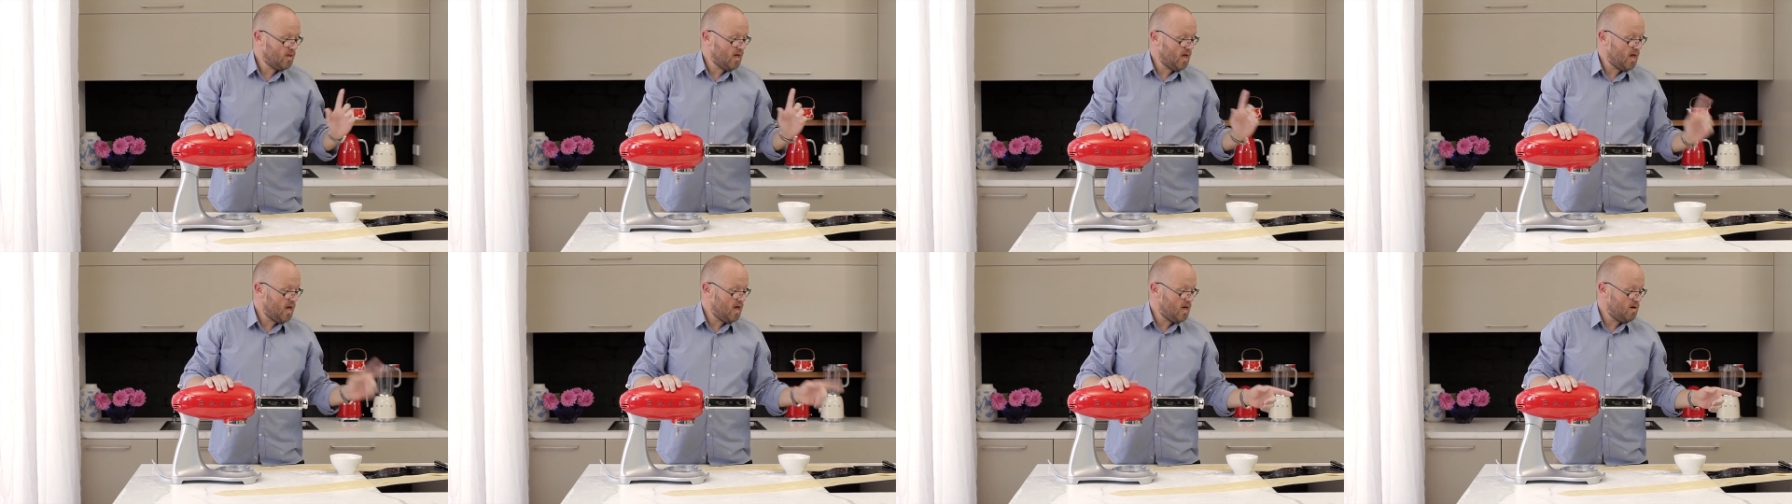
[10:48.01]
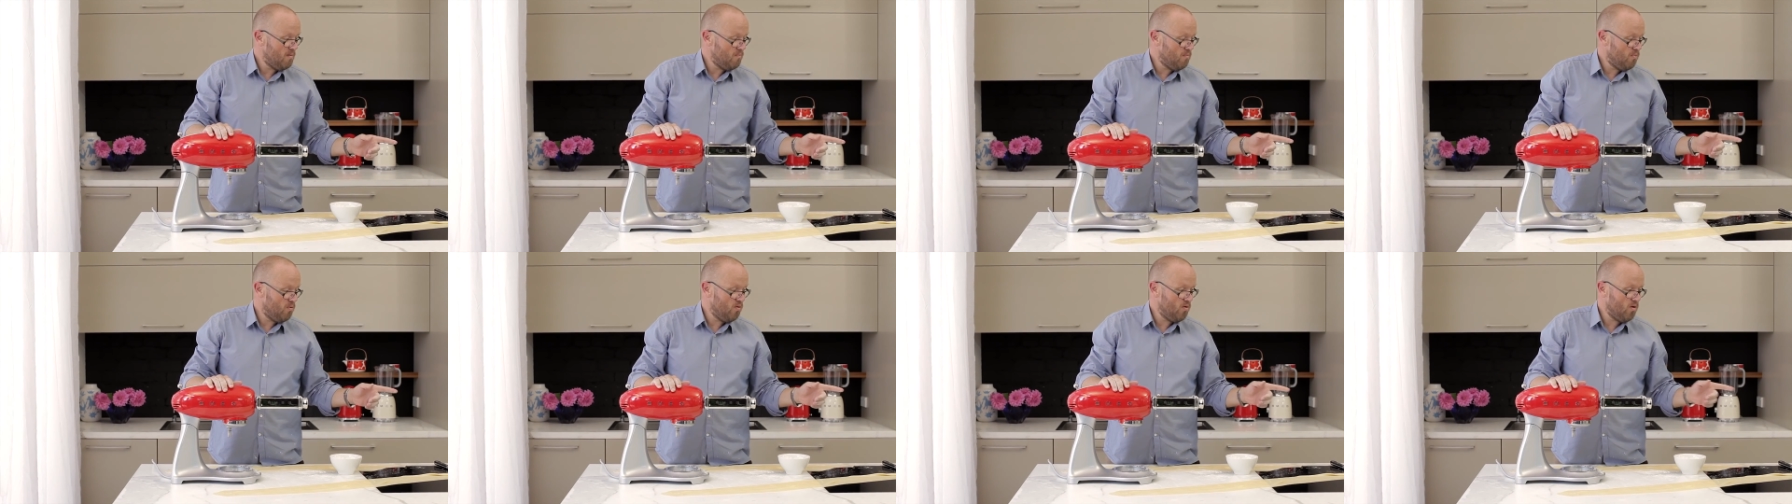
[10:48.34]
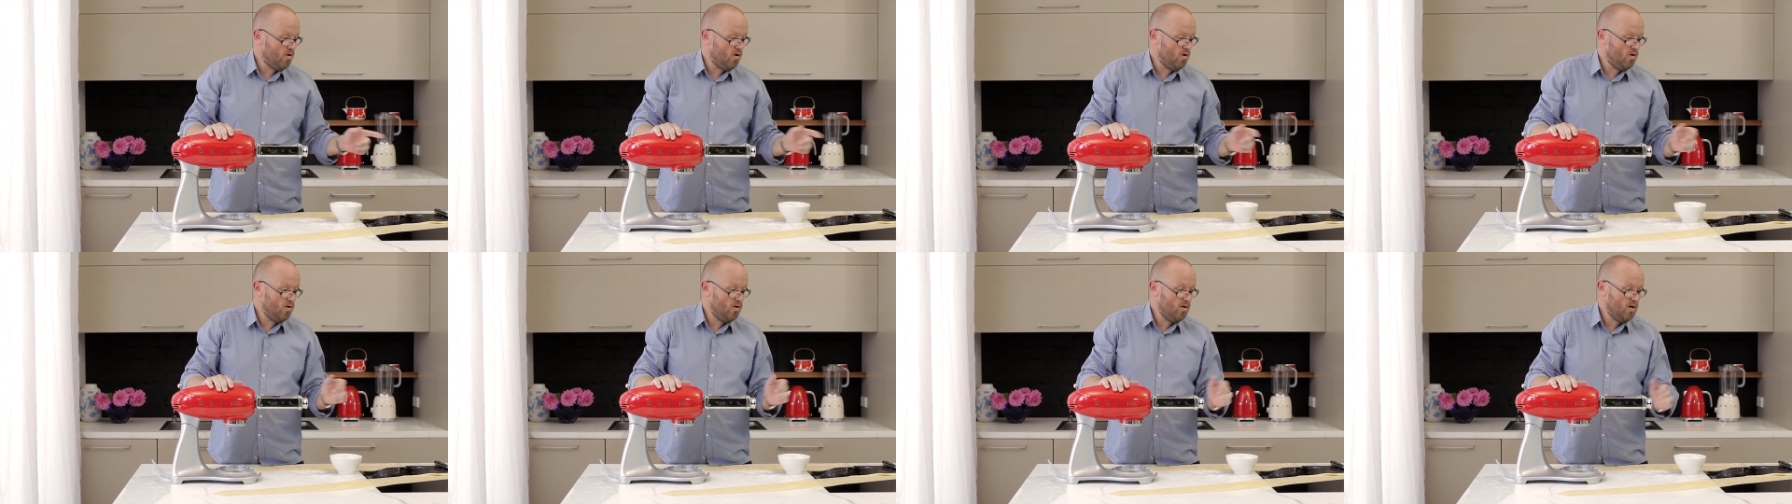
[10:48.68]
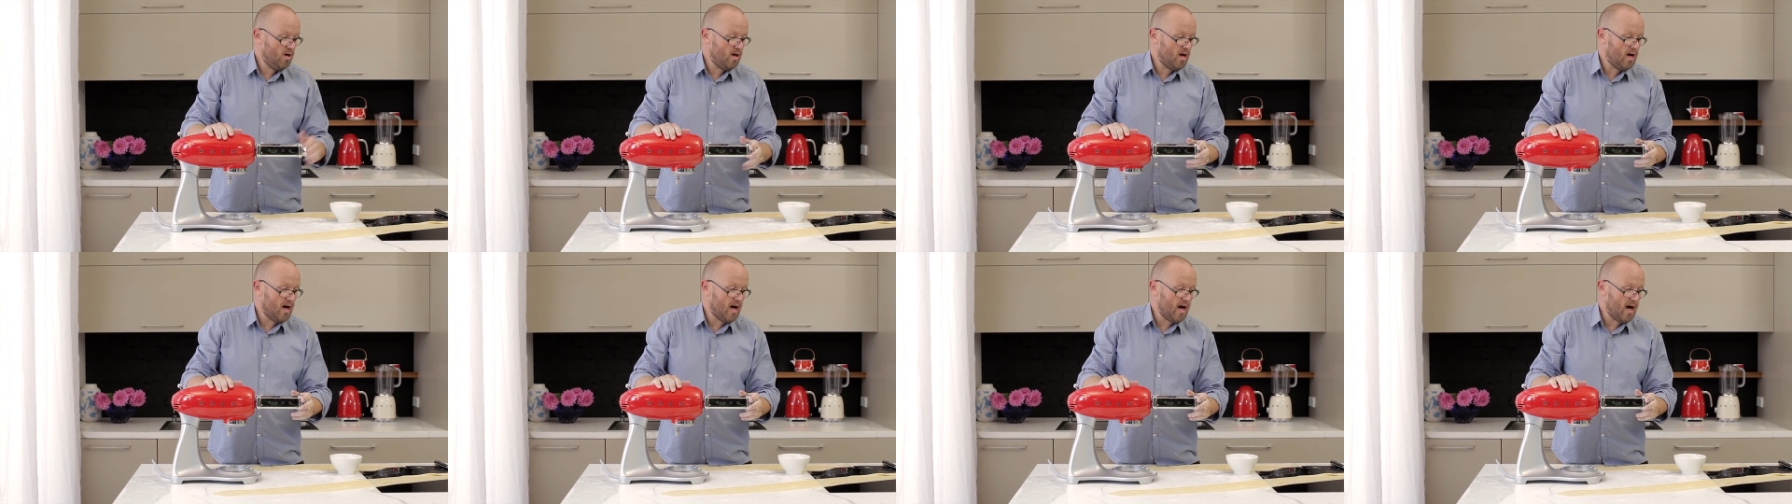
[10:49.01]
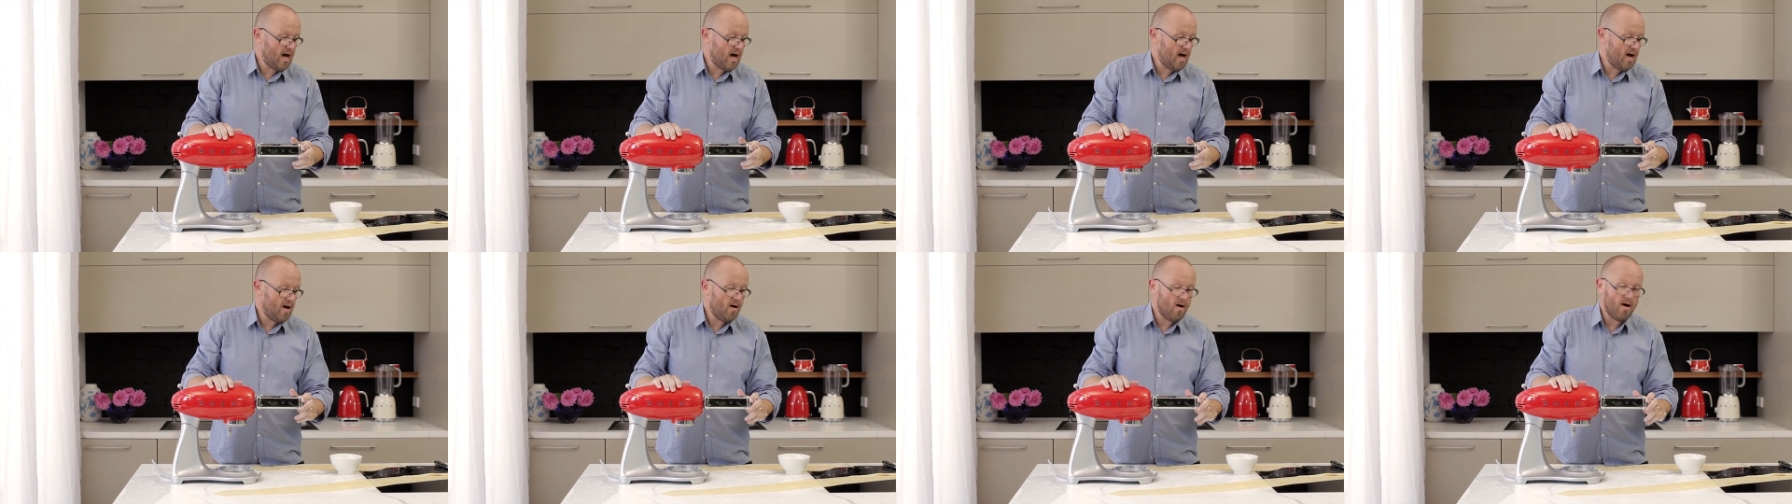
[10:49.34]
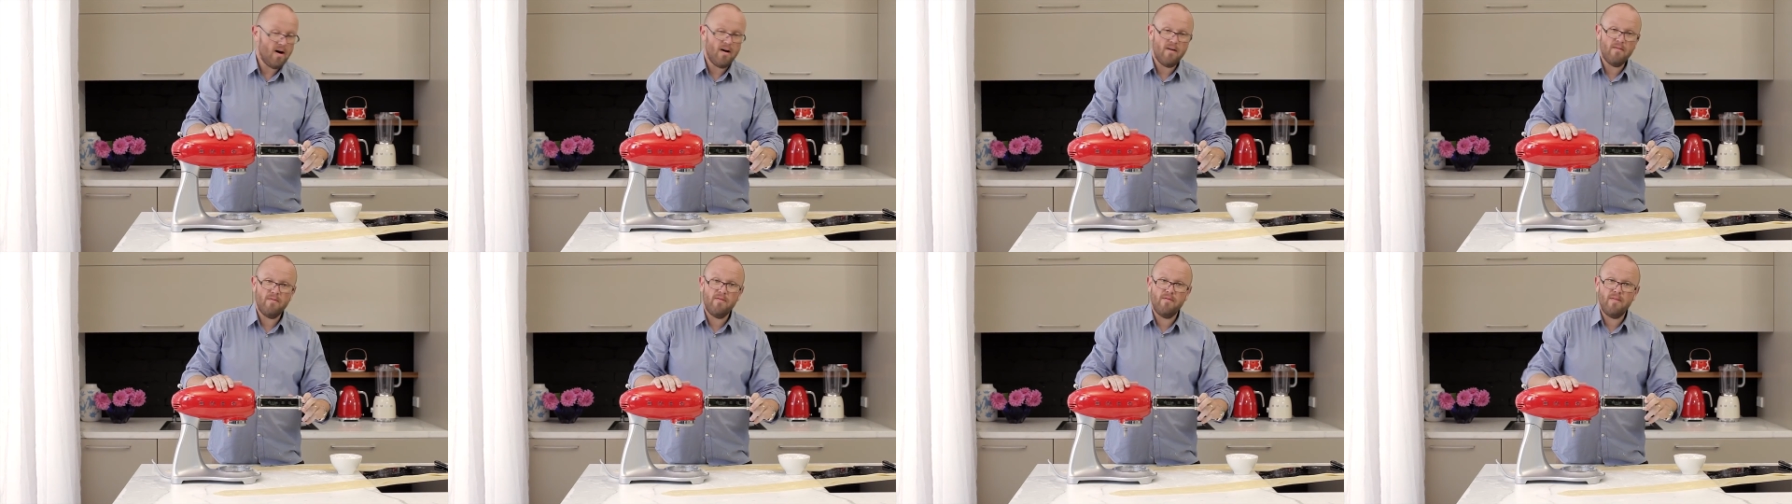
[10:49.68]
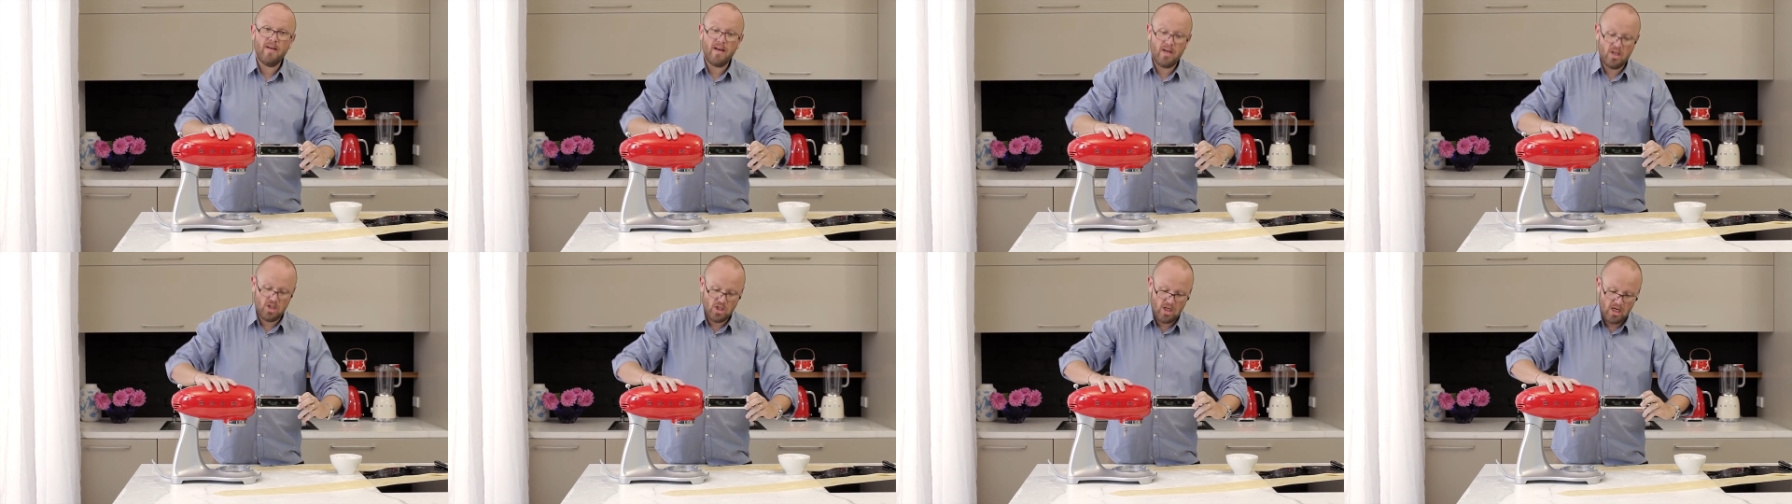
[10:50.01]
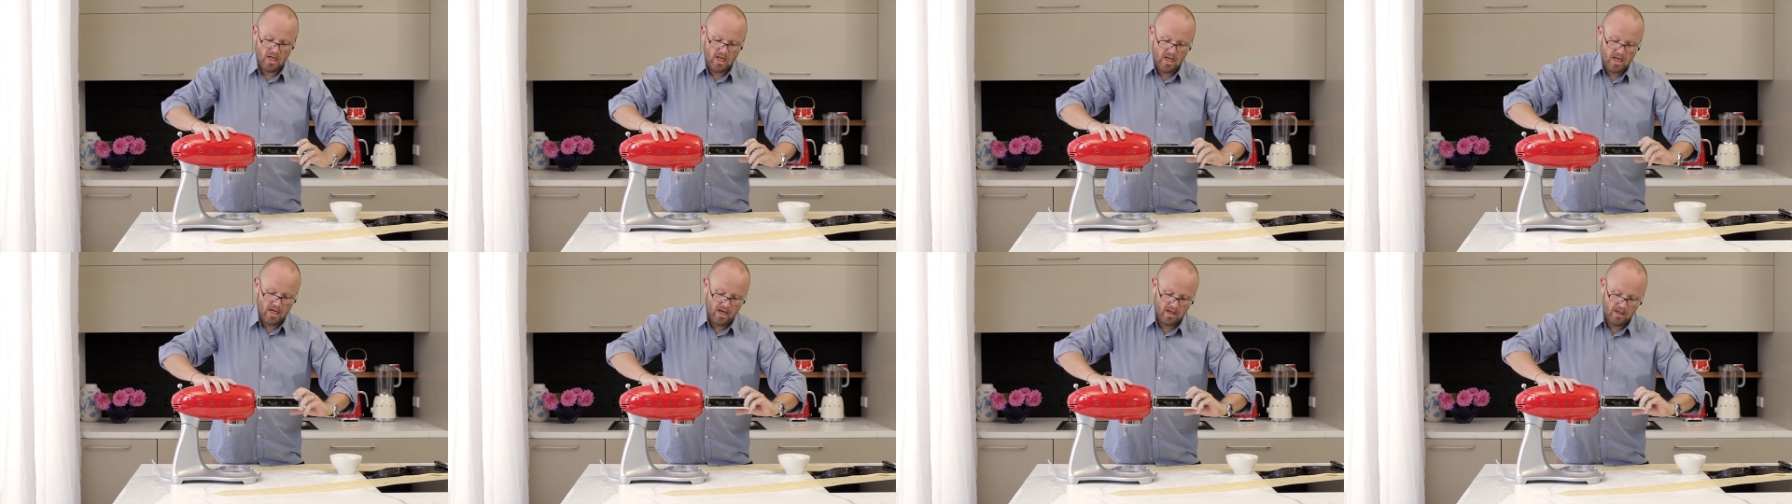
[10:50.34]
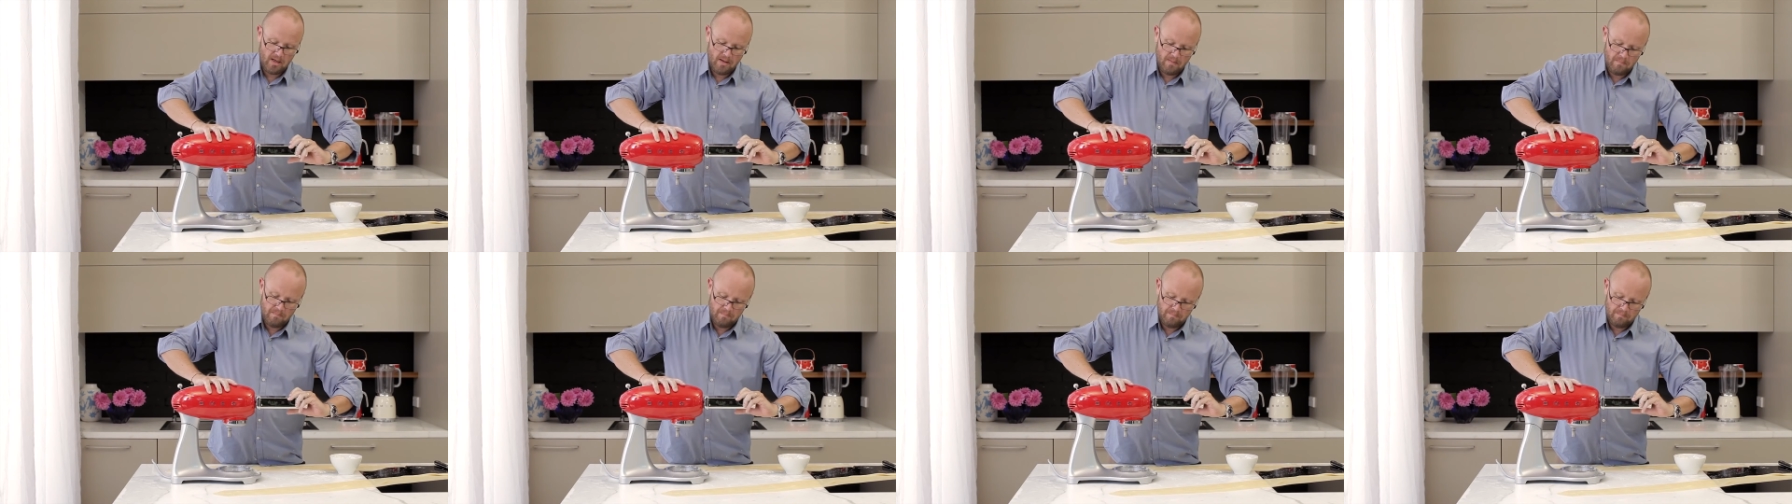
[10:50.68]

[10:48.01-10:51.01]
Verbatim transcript: and put on our fettuccine cutter.